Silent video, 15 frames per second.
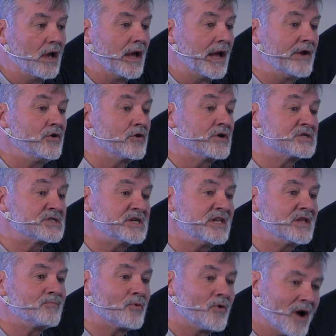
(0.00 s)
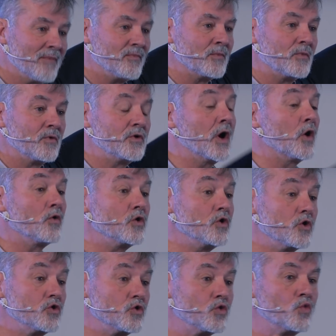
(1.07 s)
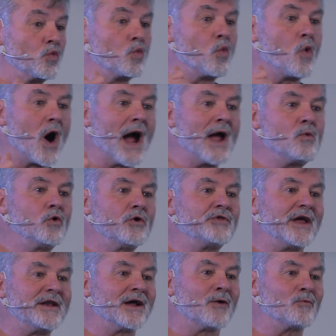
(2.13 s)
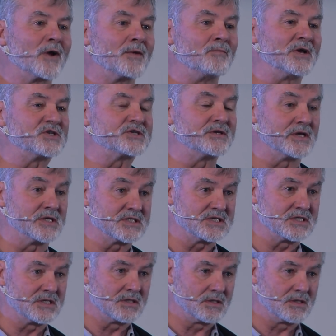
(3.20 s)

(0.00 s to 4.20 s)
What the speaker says: And you can see the problem. No, why would they not want to mention this?